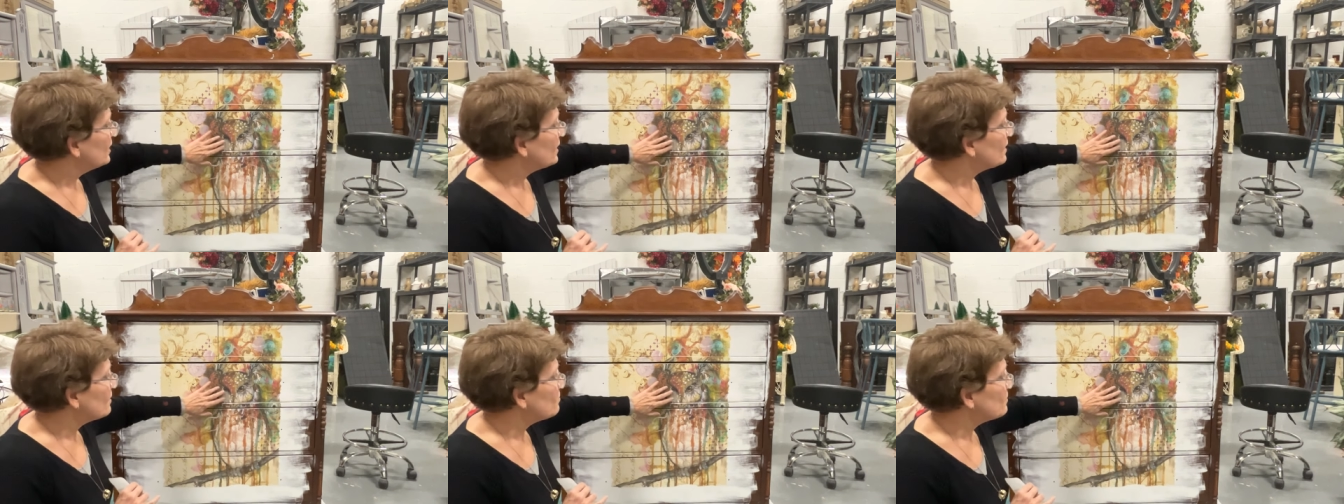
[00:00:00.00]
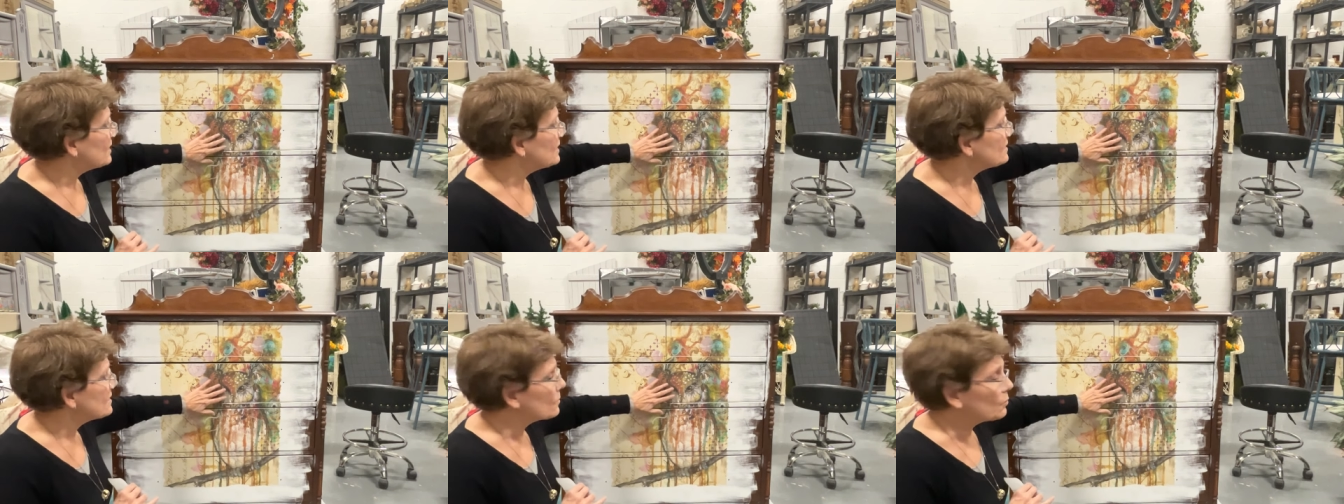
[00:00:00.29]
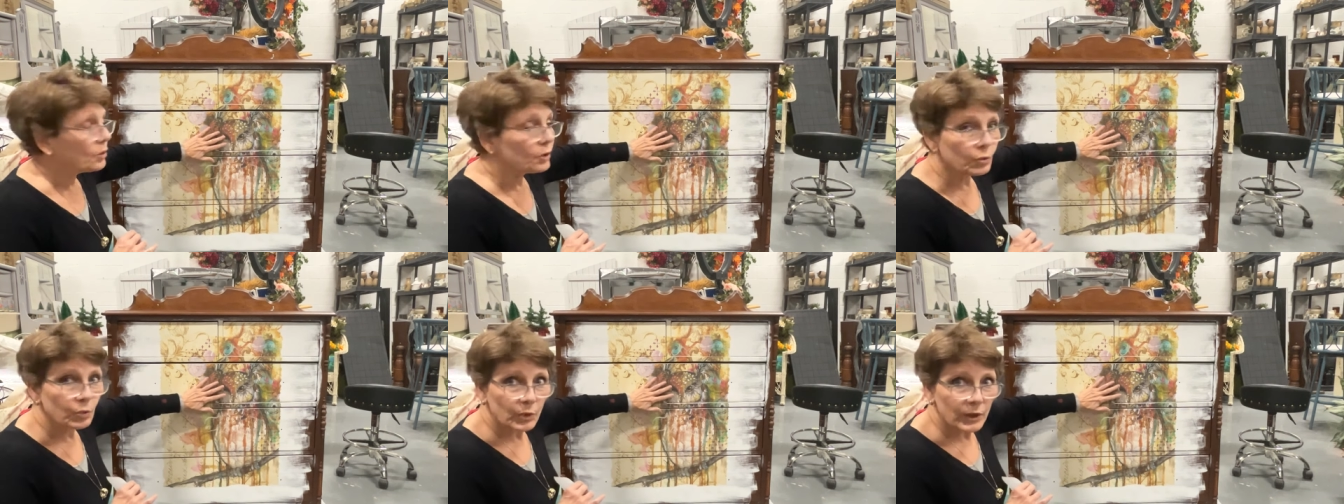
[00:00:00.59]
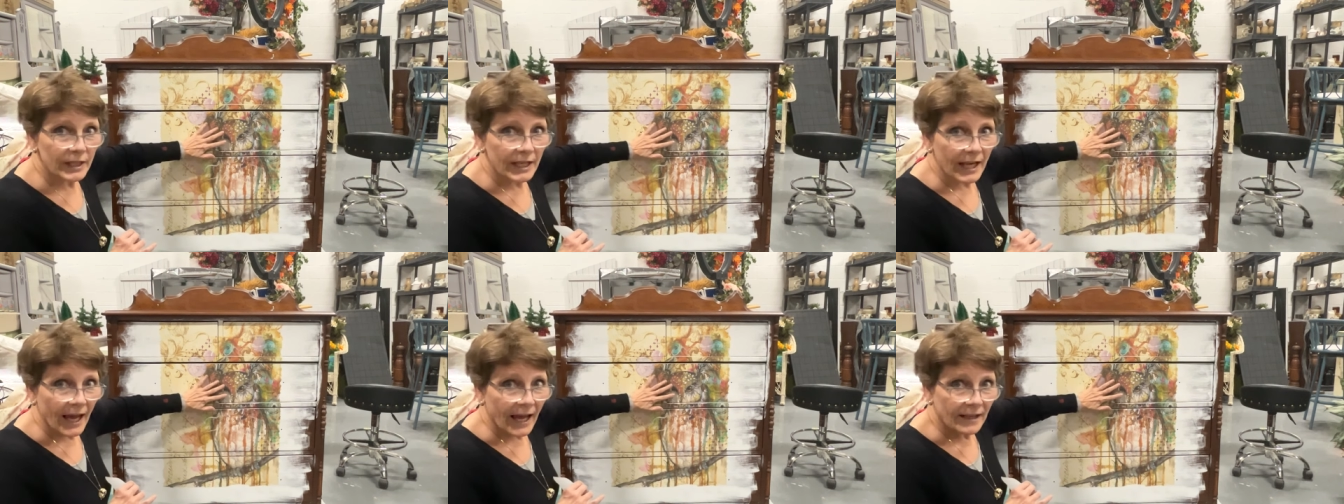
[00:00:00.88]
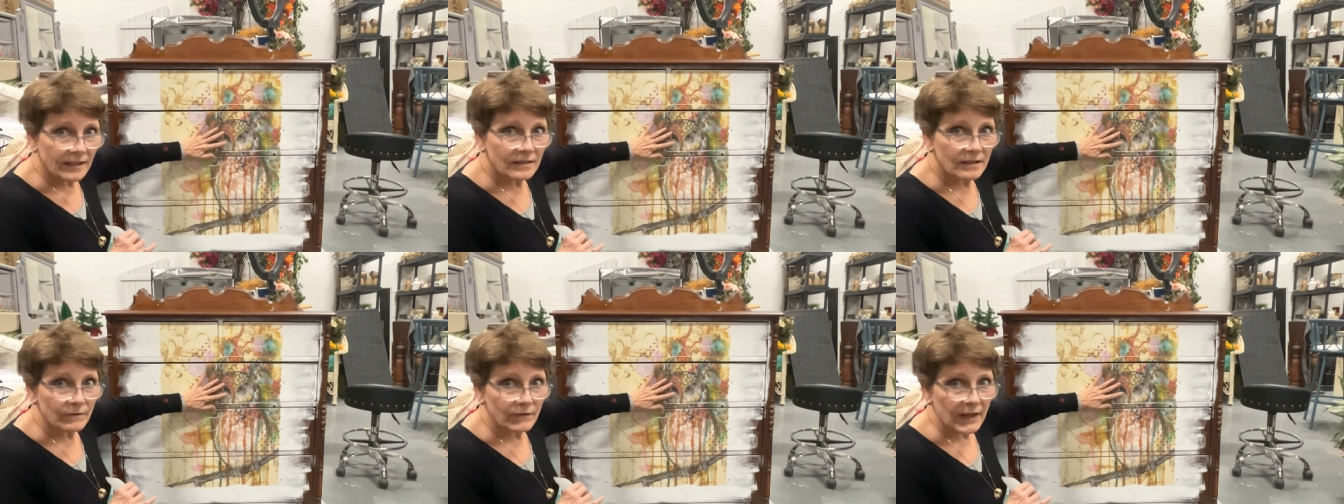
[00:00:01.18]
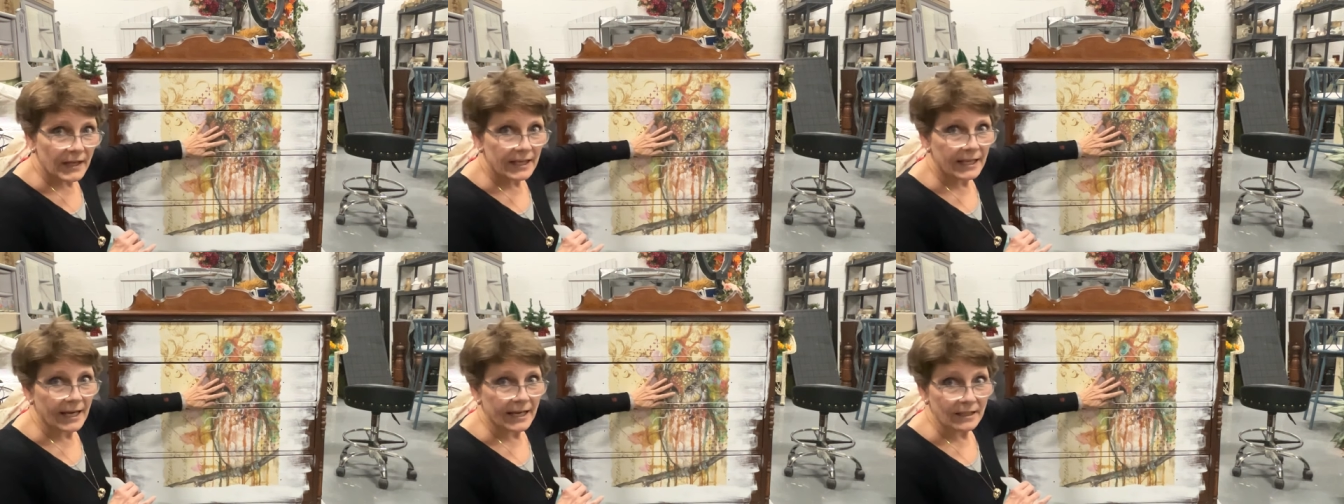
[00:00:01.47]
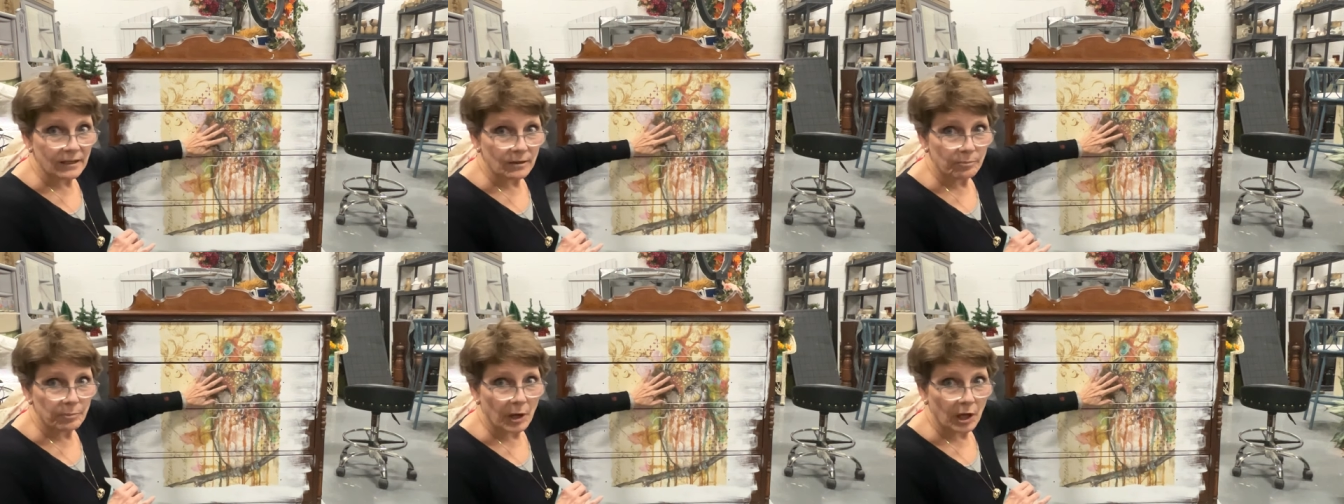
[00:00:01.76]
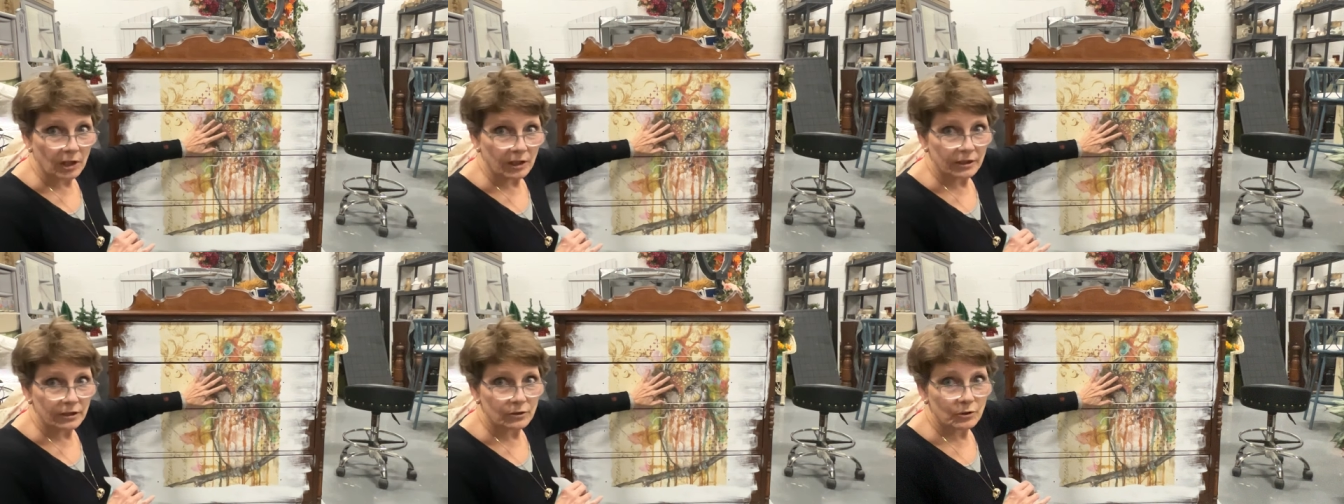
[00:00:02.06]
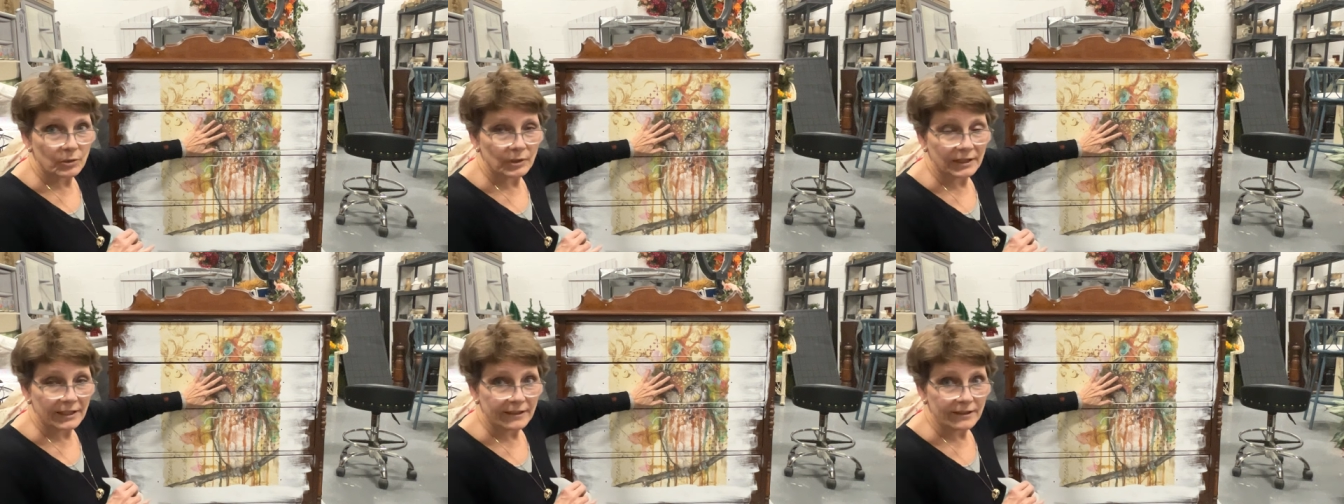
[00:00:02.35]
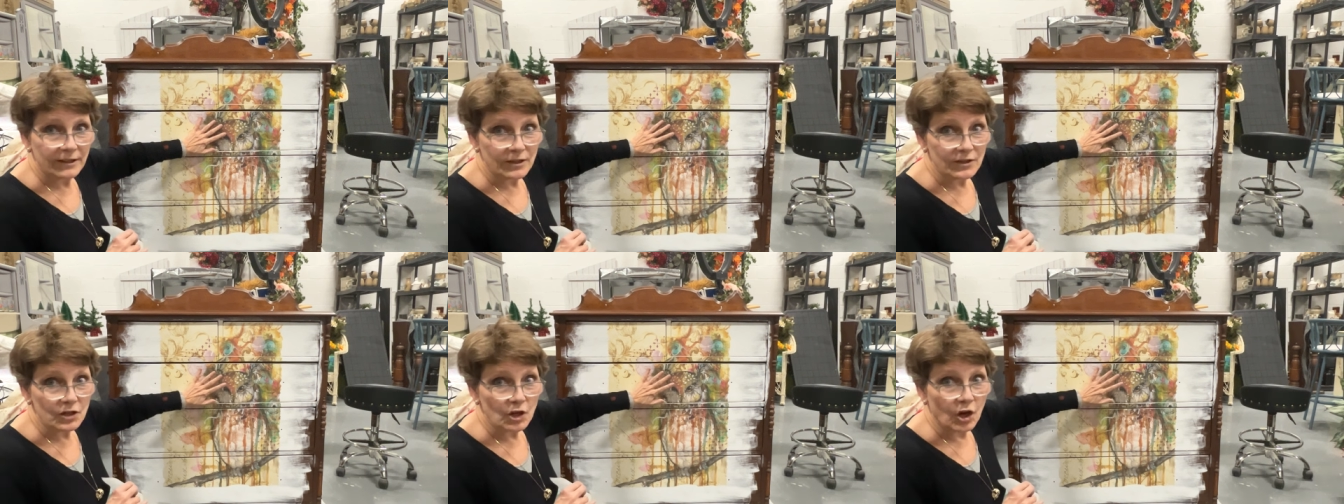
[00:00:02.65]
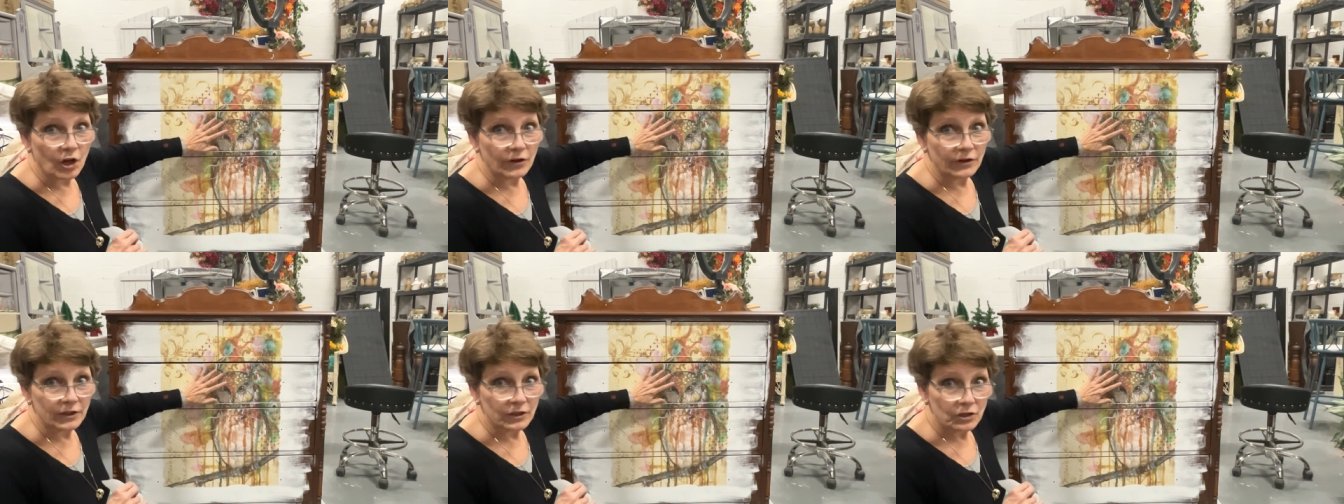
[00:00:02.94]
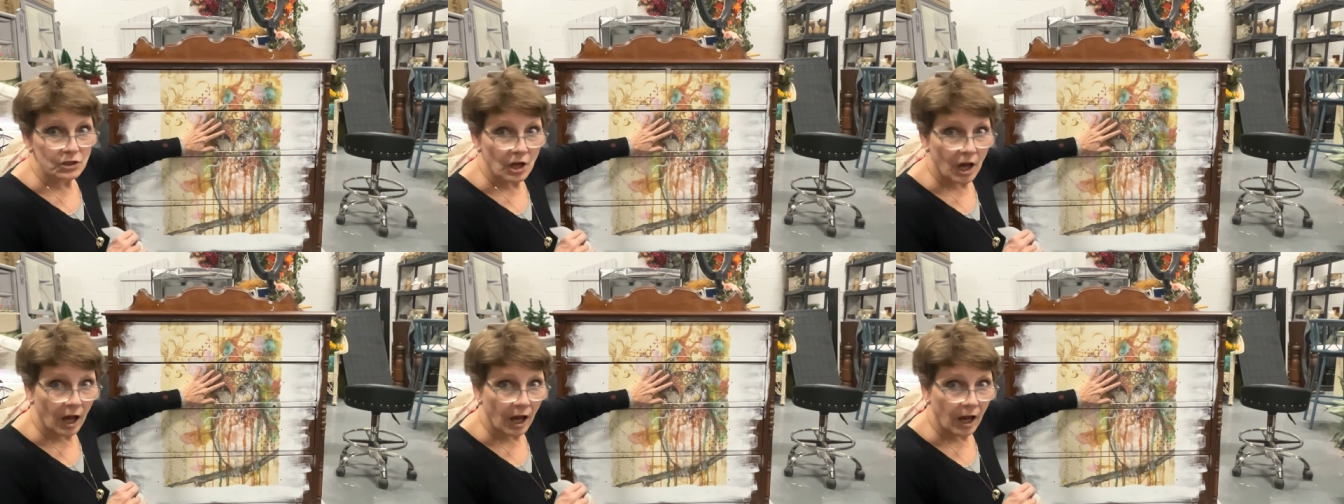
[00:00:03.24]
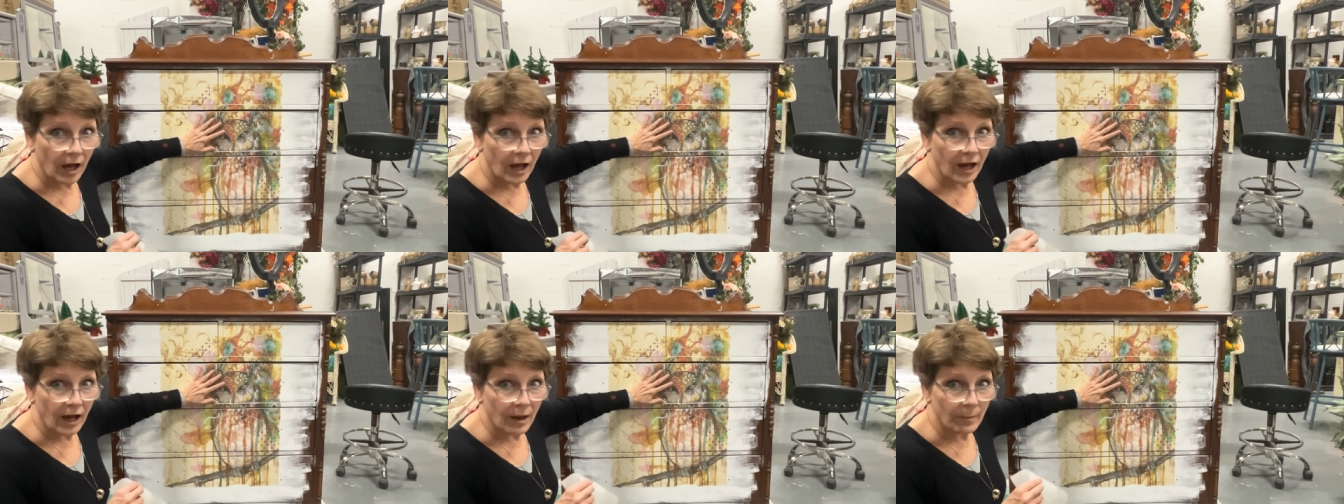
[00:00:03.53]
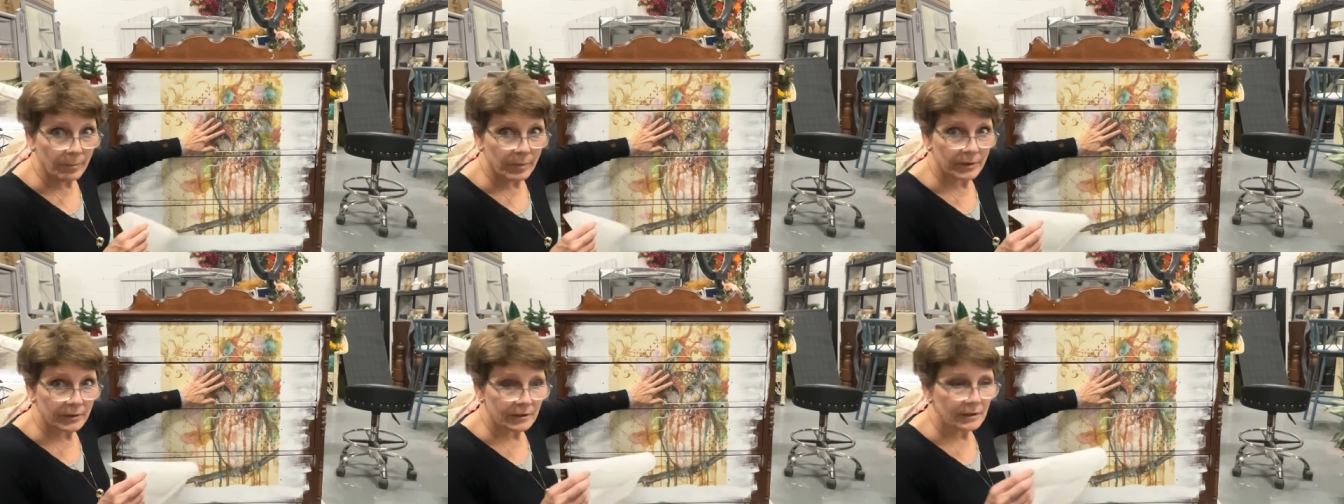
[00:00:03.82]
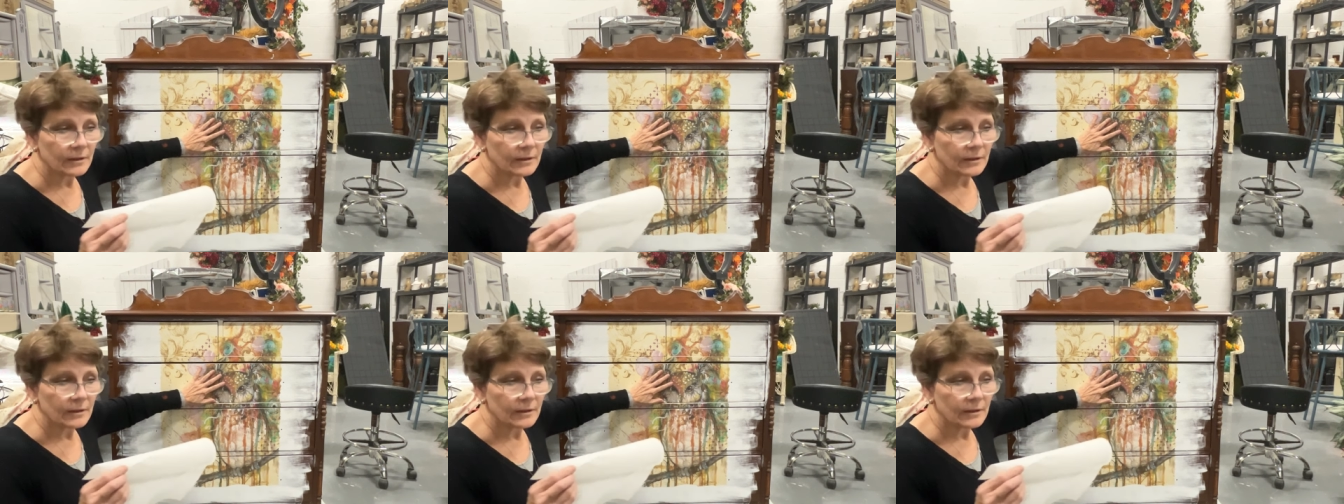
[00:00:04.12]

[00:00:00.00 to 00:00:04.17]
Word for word: it means it will reactivate any polyacrylic that's on the top.